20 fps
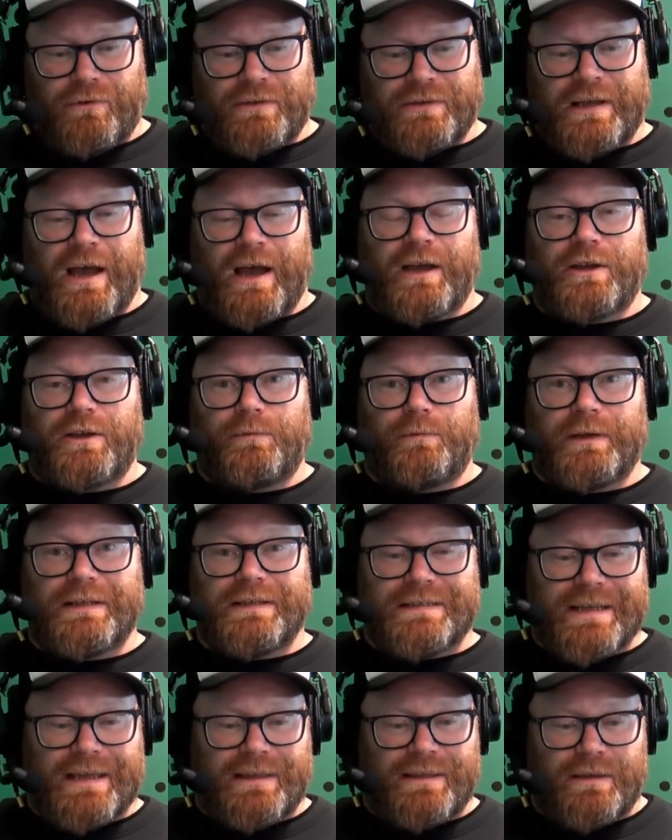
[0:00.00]
is arguably
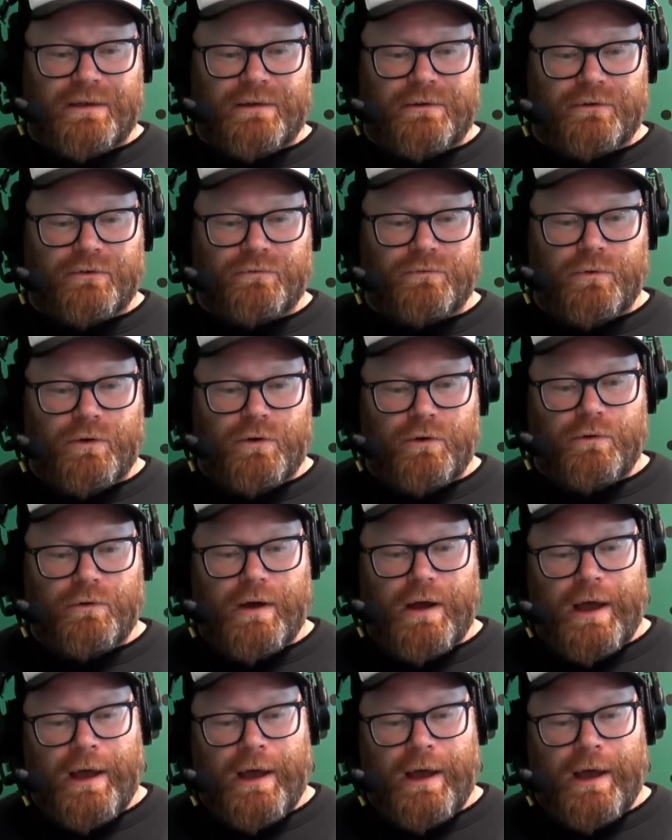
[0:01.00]
dead there as well.